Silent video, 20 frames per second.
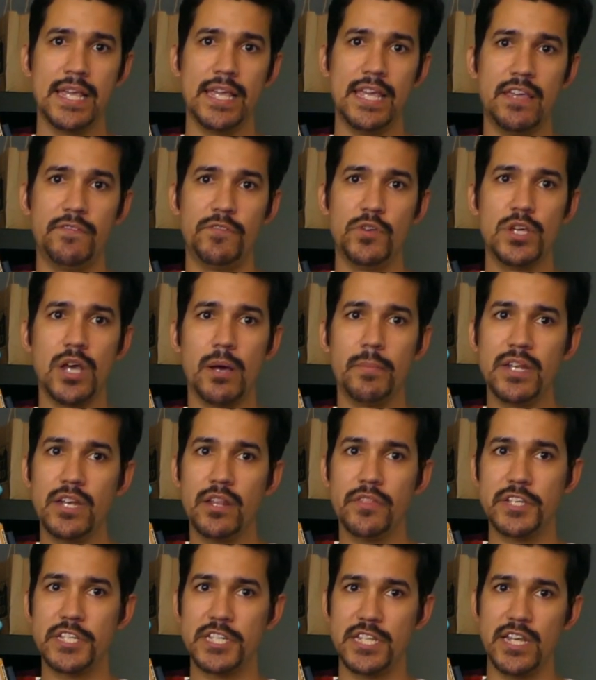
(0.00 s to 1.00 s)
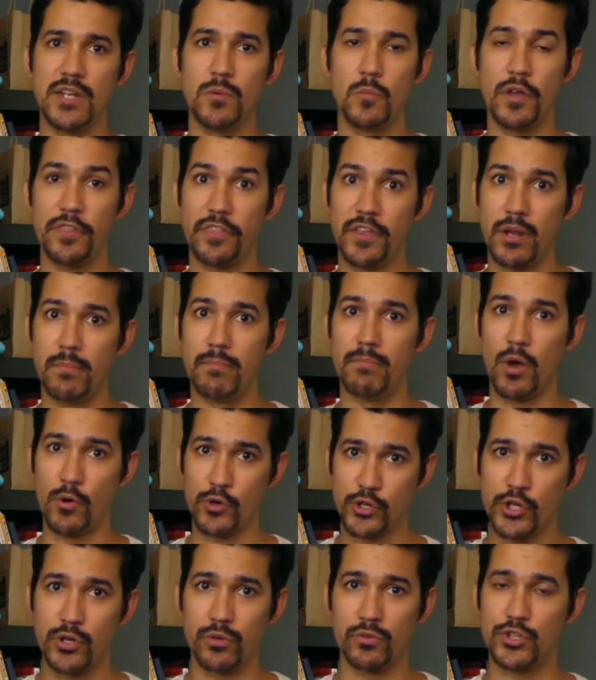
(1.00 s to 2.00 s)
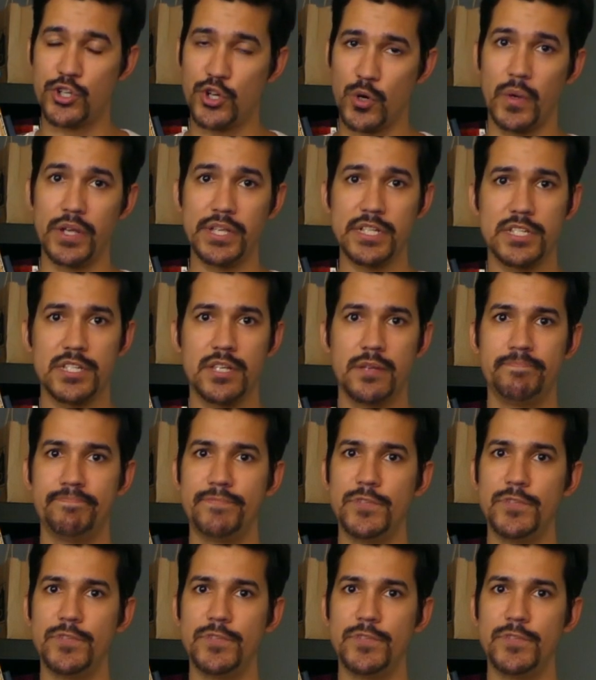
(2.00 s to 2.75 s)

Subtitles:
If you come into the scene with an emotional choice,